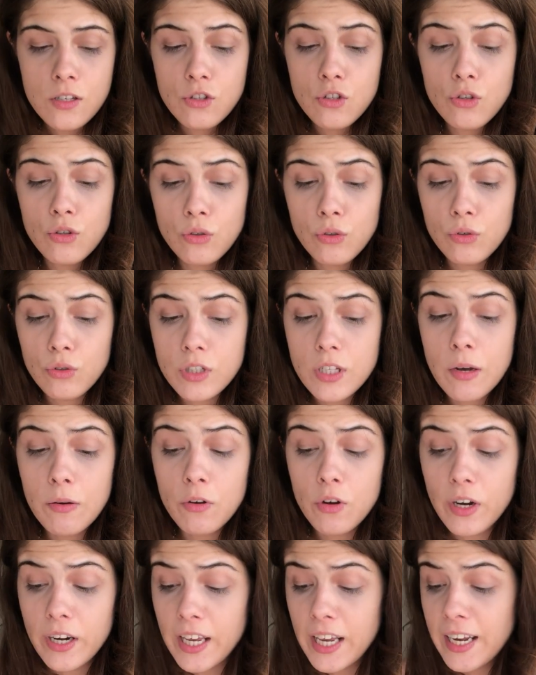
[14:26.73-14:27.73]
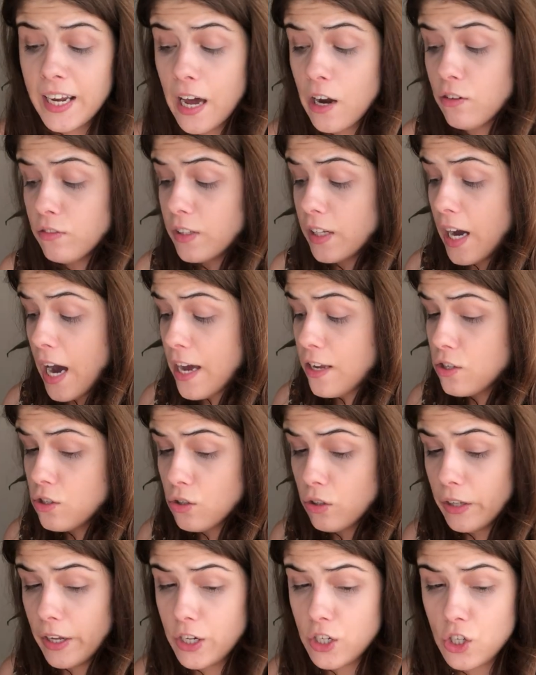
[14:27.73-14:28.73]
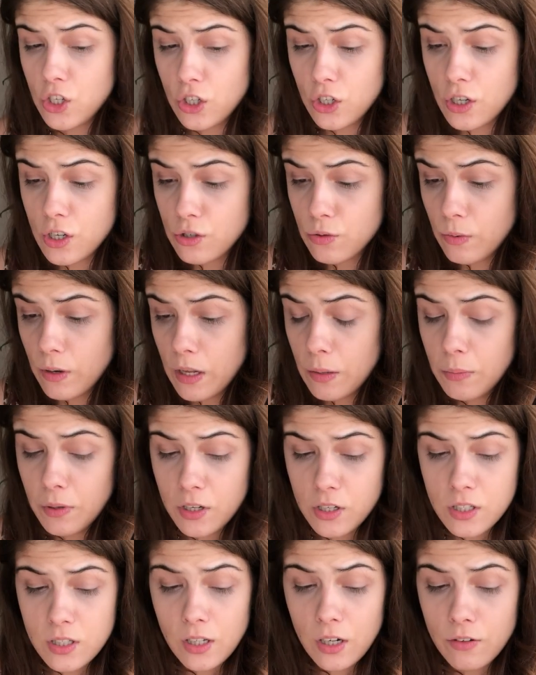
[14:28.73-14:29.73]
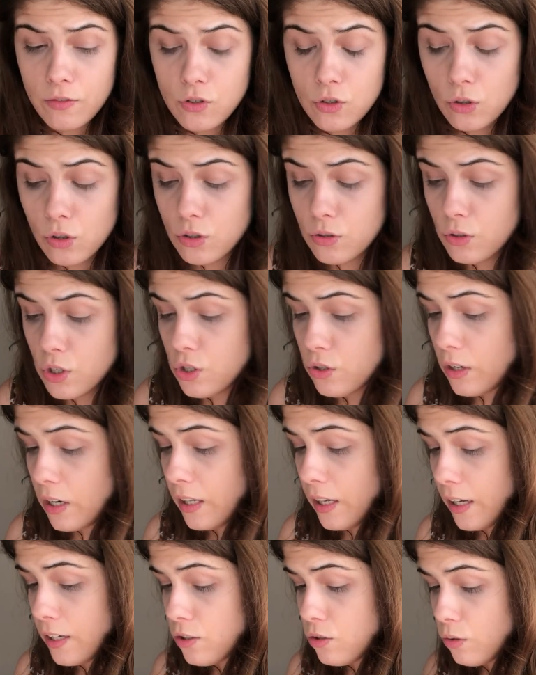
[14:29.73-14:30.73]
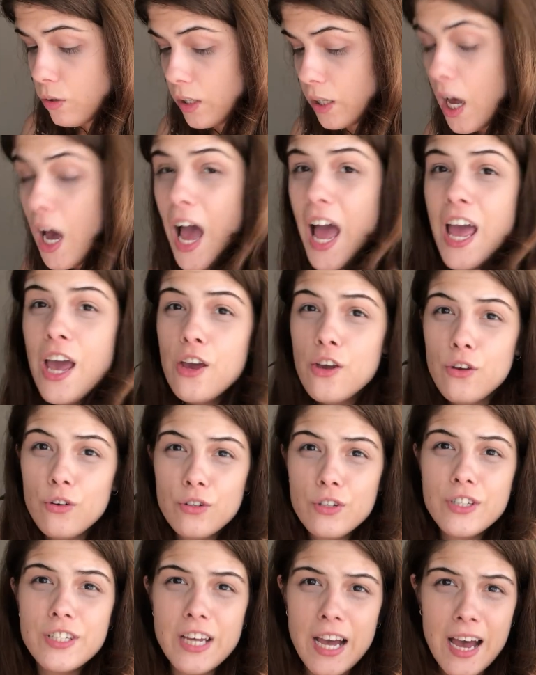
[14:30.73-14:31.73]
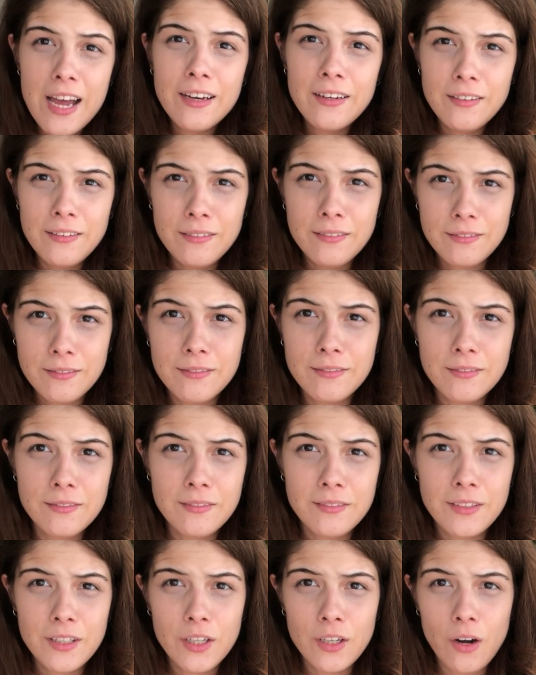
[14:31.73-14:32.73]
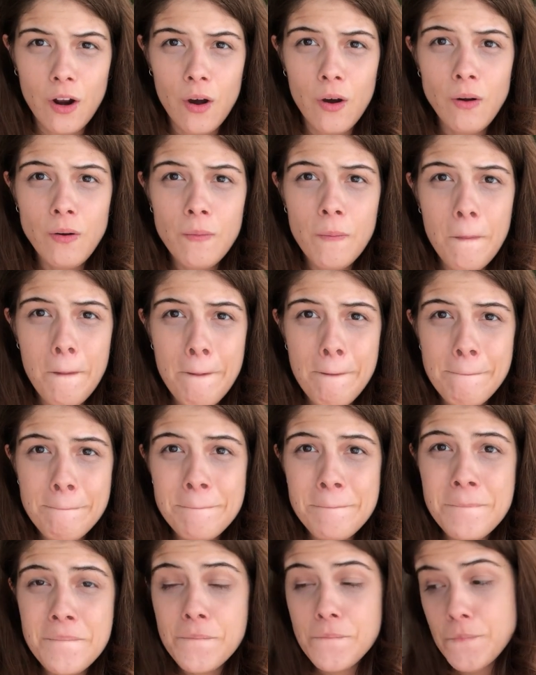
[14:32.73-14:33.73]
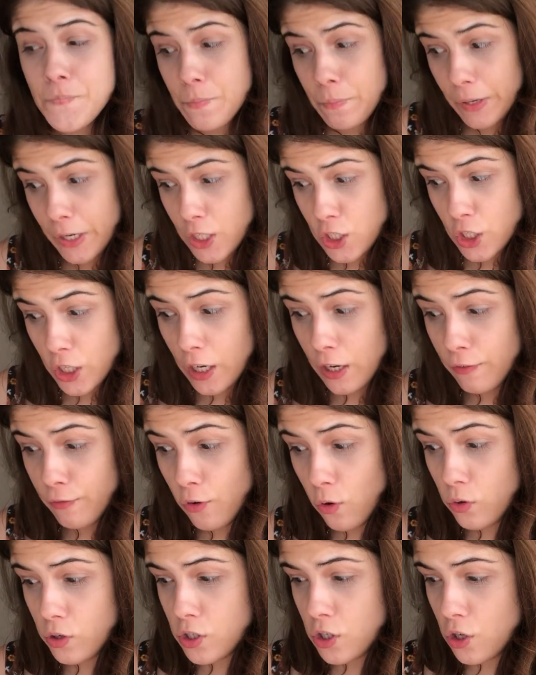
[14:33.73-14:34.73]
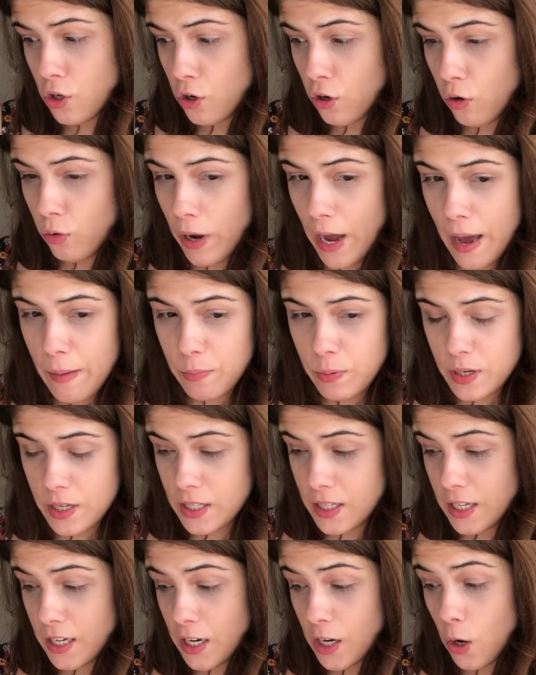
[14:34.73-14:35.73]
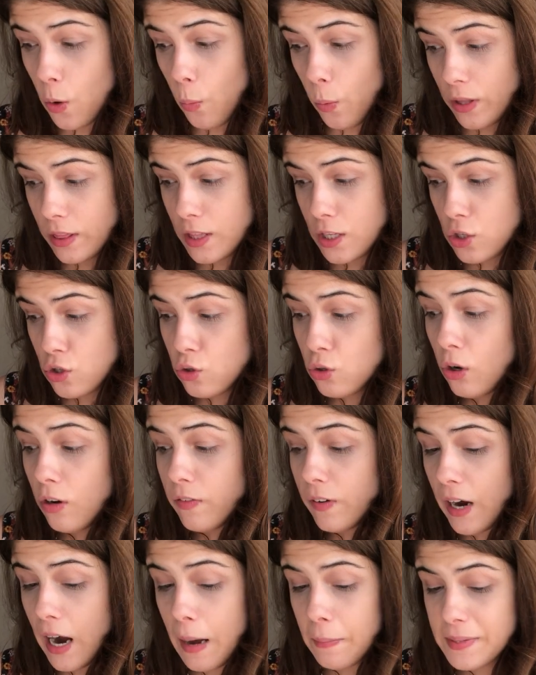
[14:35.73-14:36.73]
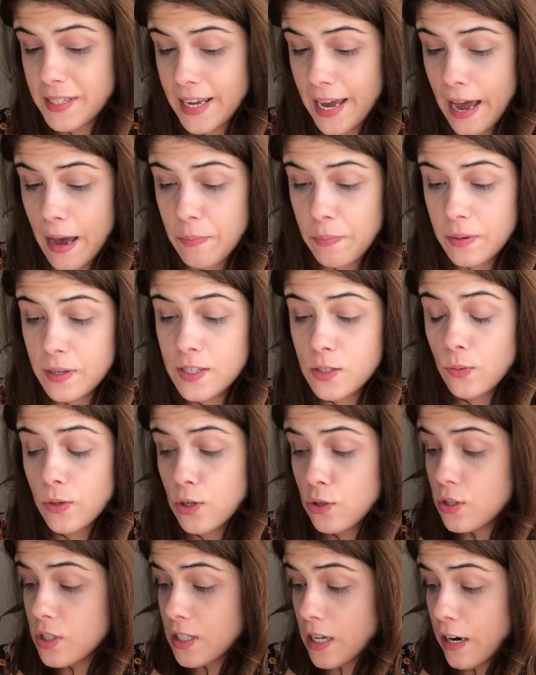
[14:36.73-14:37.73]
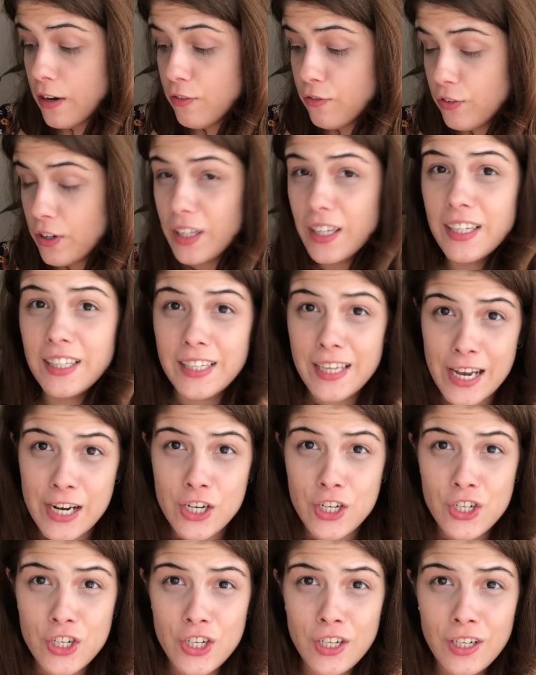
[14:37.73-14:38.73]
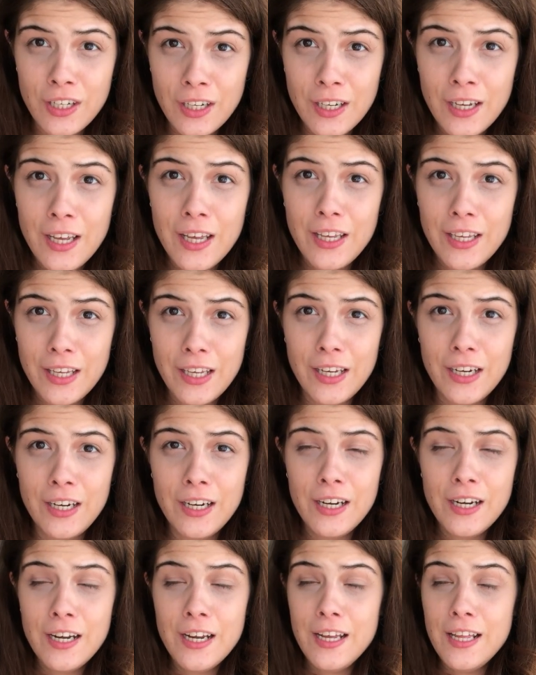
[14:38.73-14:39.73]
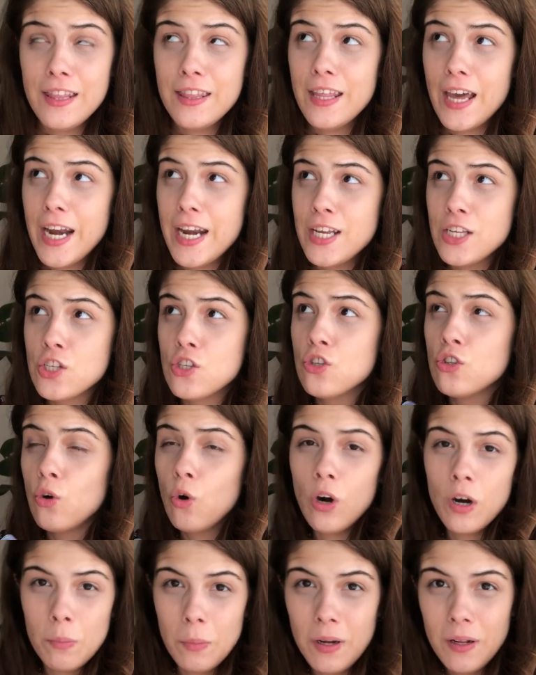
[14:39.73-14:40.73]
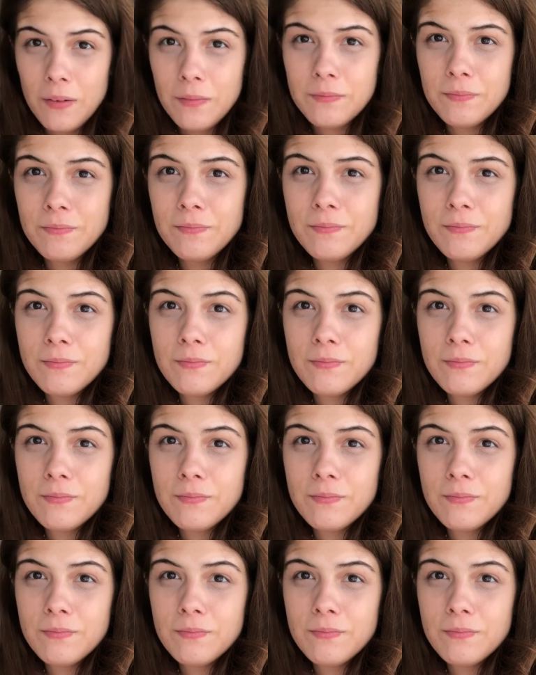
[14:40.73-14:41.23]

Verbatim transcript: So you're getting out of the isolation as well, because Ten of Swords was right next to it. You're done, you know? Because you're going to focus on your own happiness here. When this Two of Cups happens, when you start feeling the energy here, that is normal.